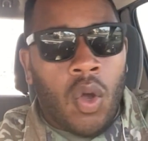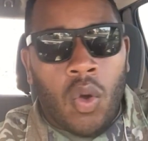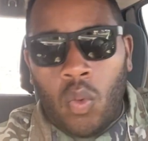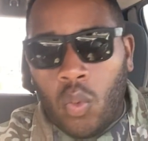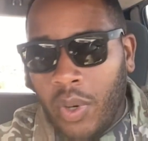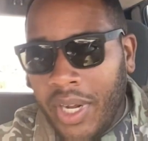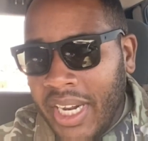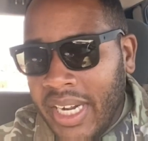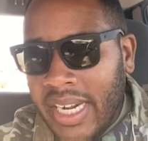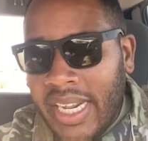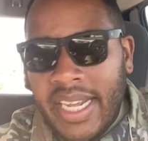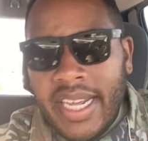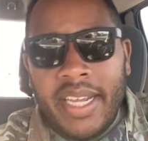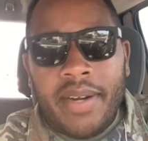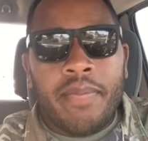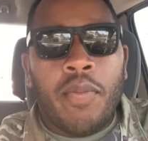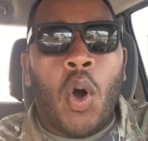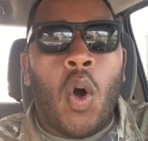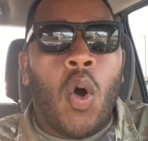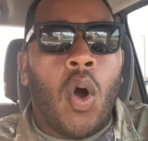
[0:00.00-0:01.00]
we need
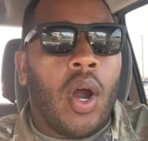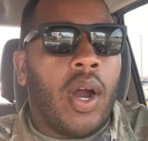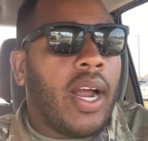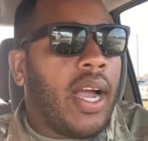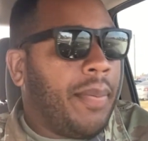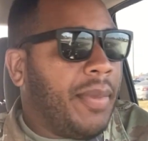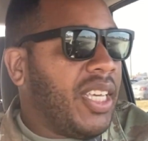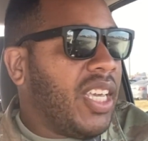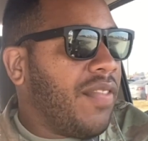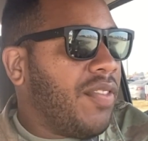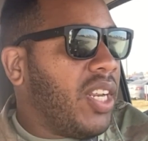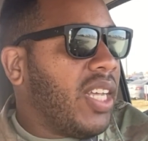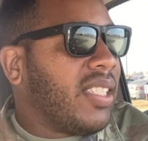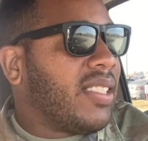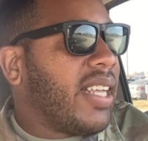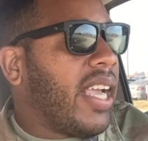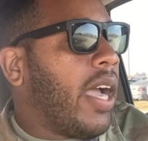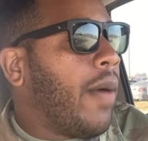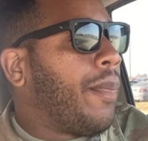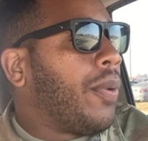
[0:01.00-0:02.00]
more. I'm going to give you an
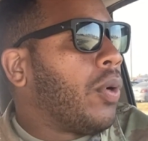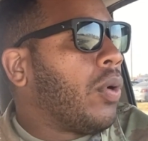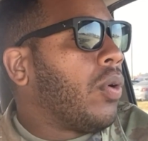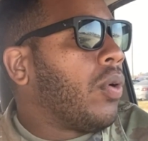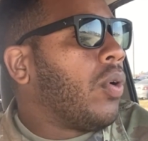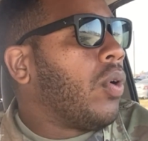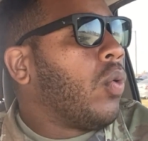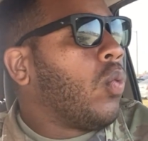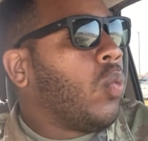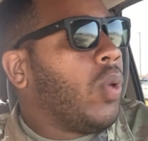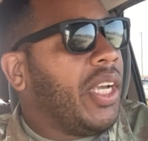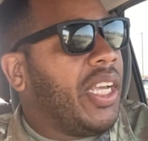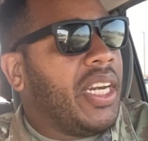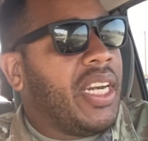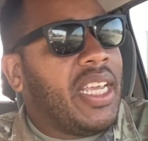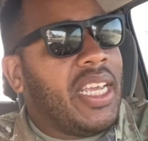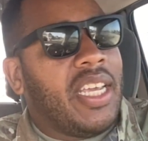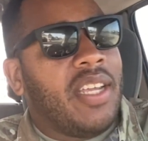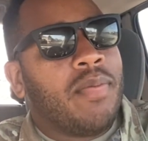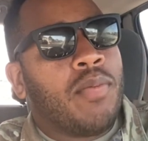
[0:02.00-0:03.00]
example. We
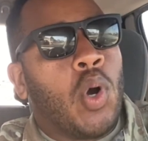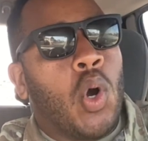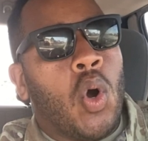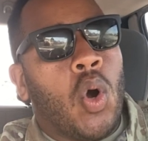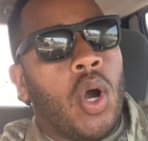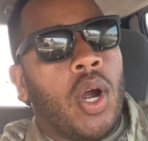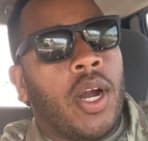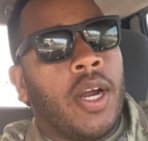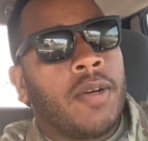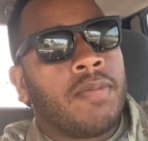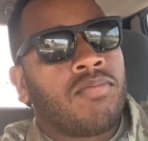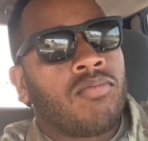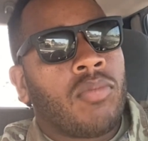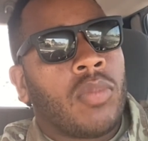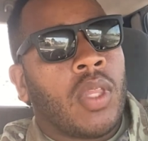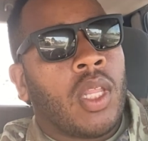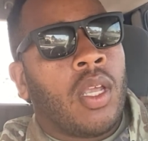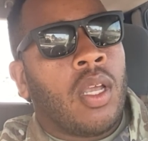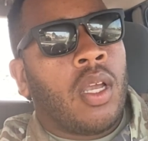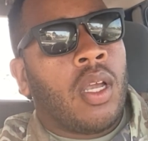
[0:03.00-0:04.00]
need more
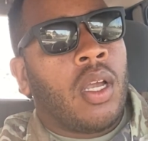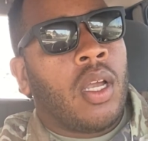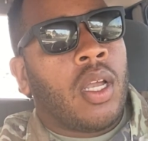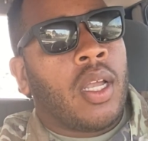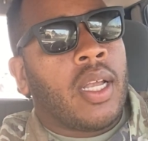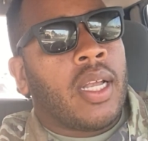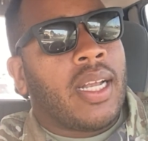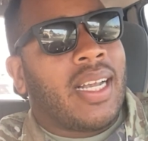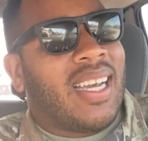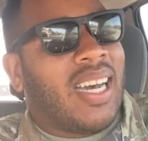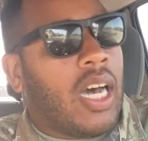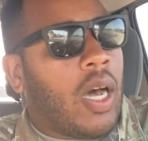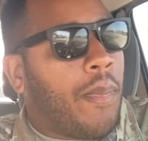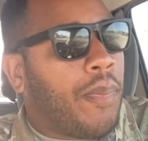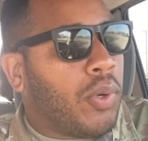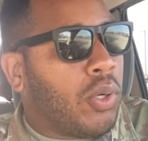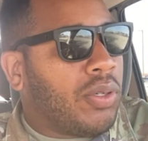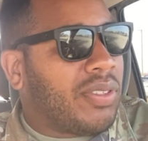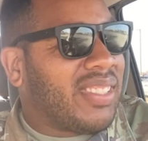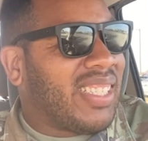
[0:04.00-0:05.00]

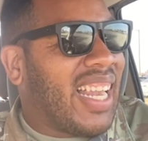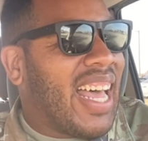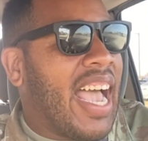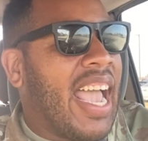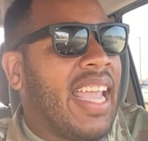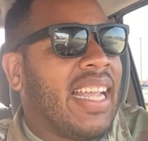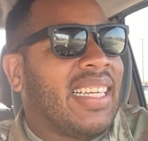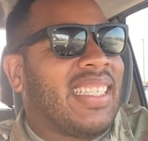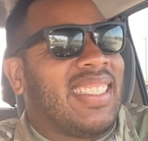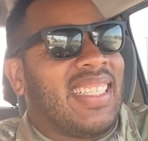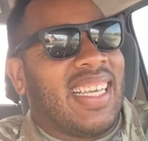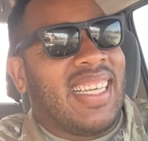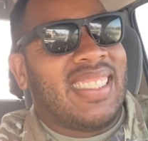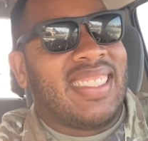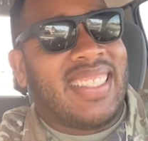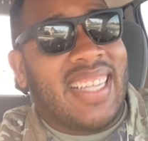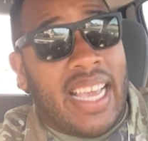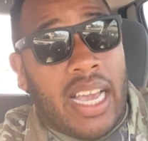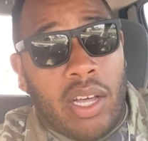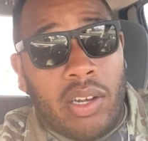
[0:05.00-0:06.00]
couples like
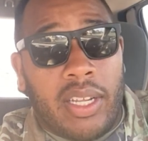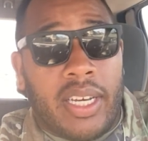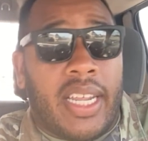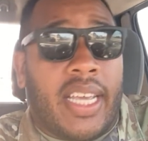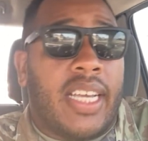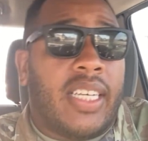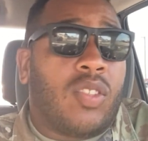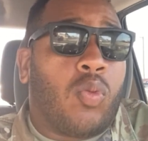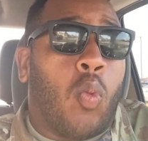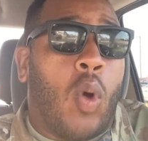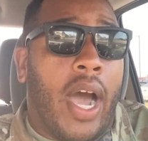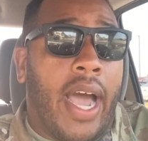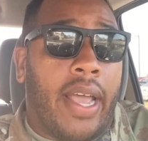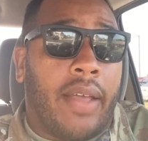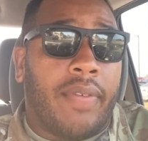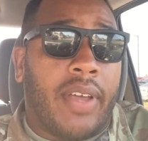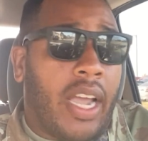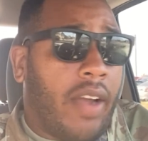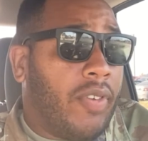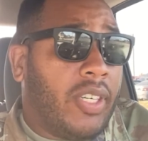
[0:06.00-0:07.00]
Denzel and his wife.
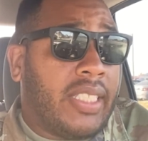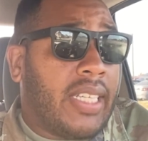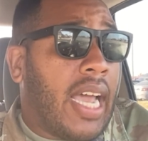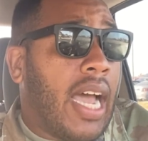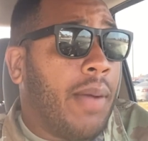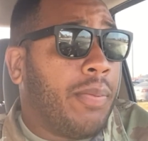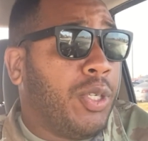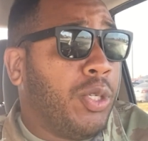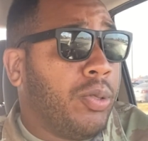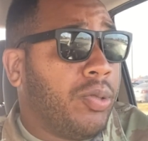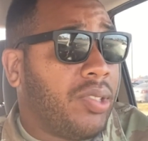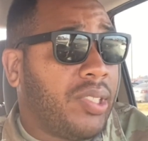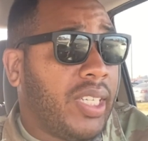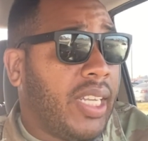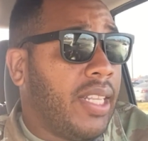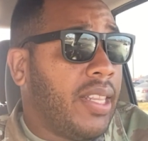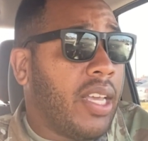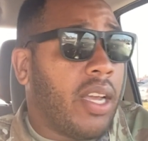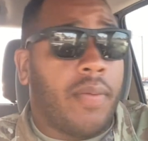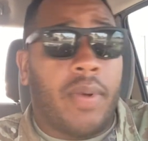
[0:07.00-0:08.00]
Every time you
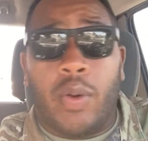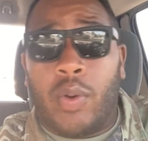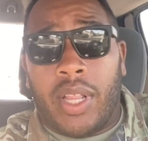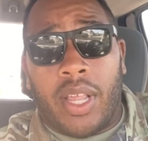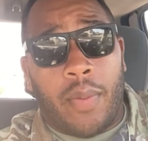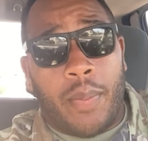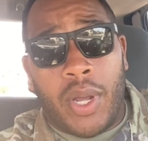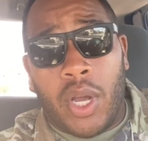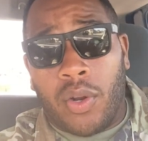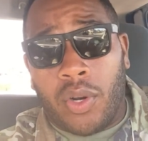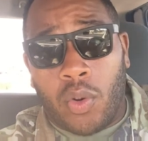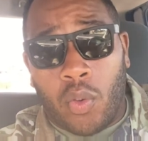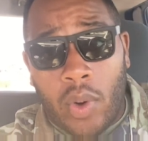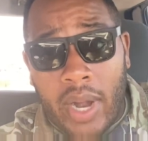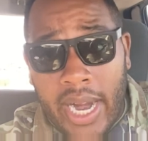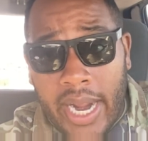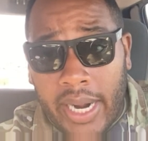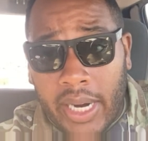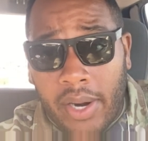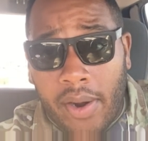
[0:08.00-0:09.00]
see them, whether it be on the
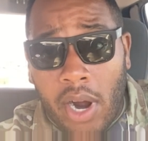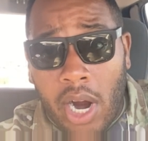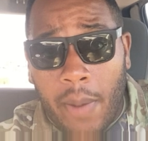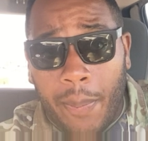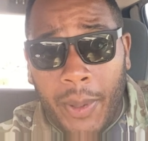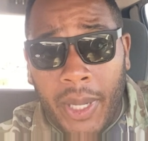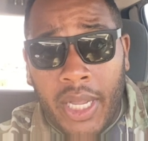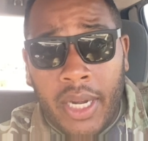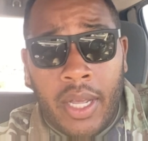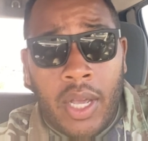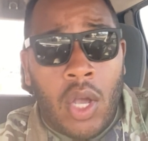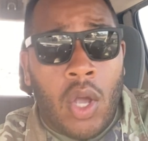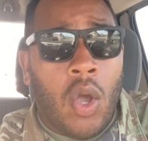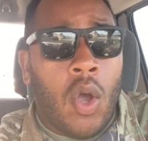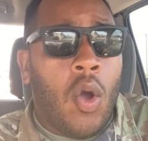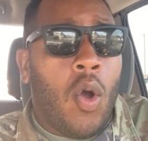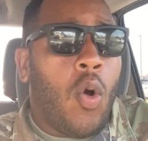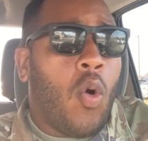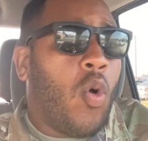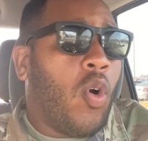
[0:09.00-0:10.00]
red carpet,
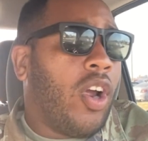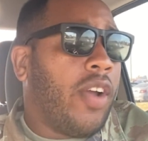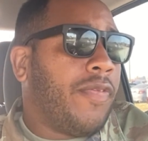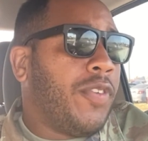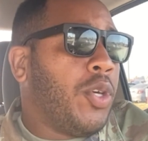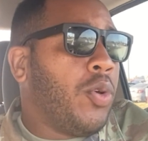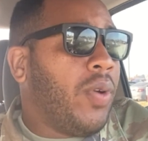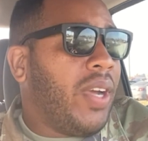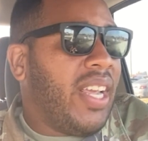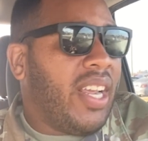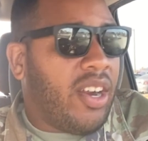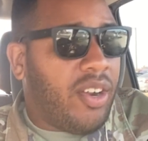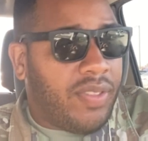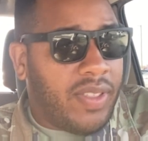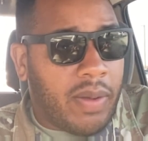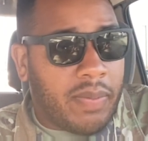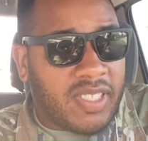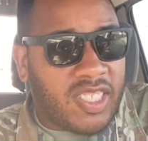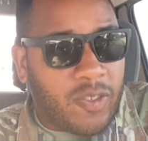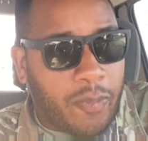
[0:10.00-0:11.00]
or if you hear
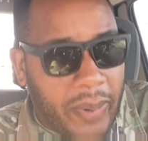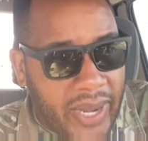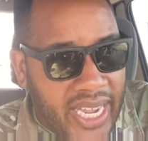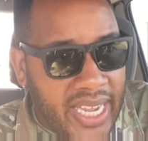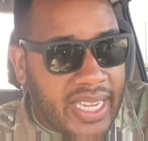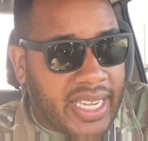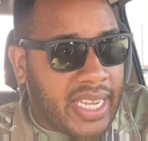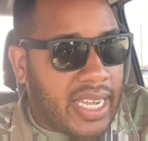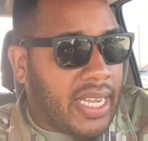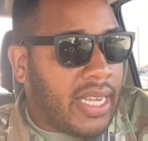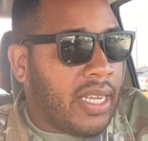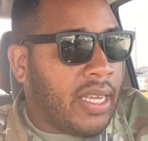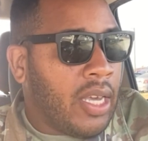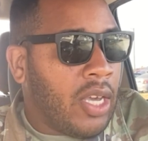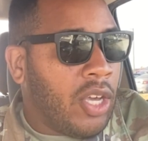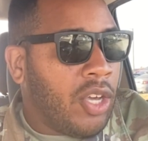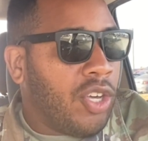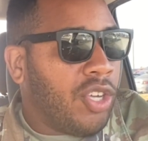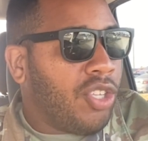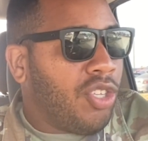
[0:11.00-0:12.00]
them
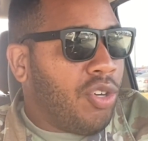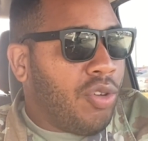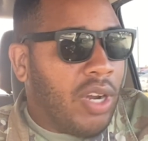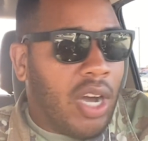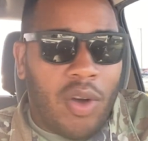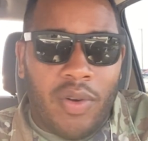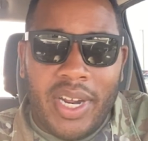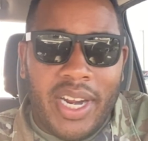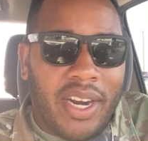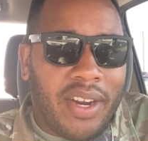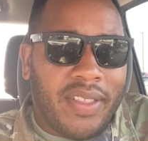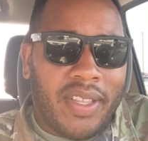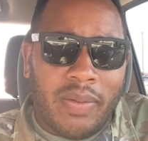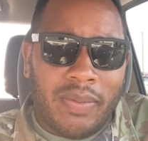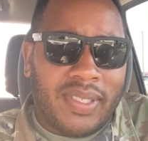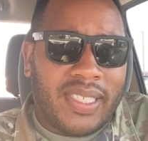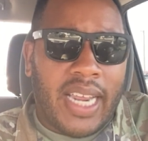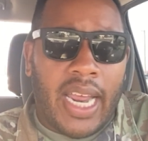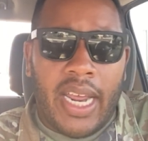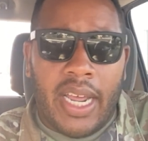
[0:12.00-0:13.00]
speaking, you don't hear them
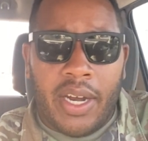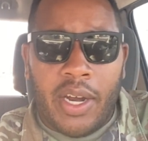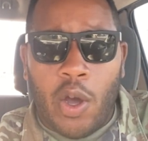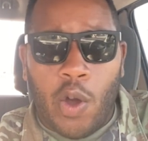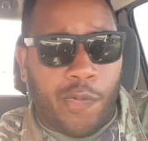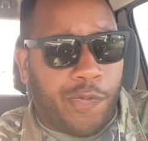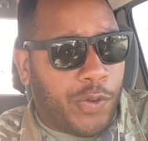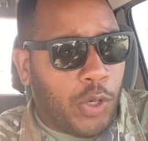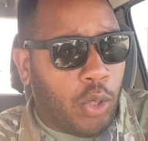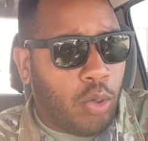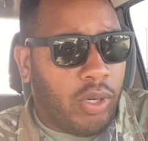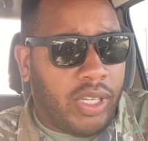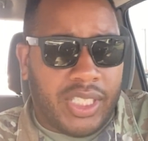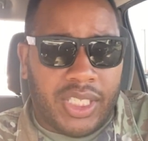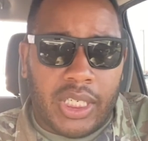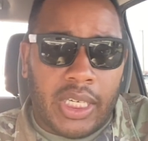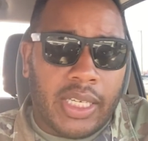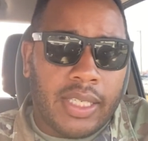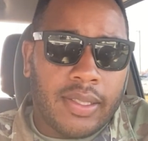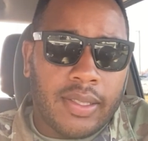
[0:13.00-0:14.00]
saying no
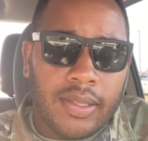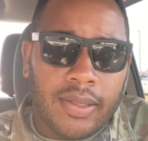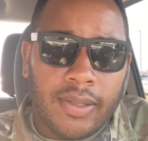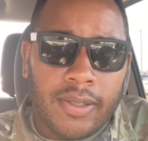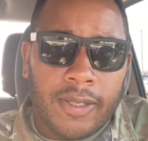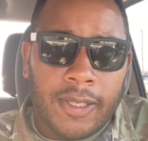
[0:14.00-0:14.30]
foolishness.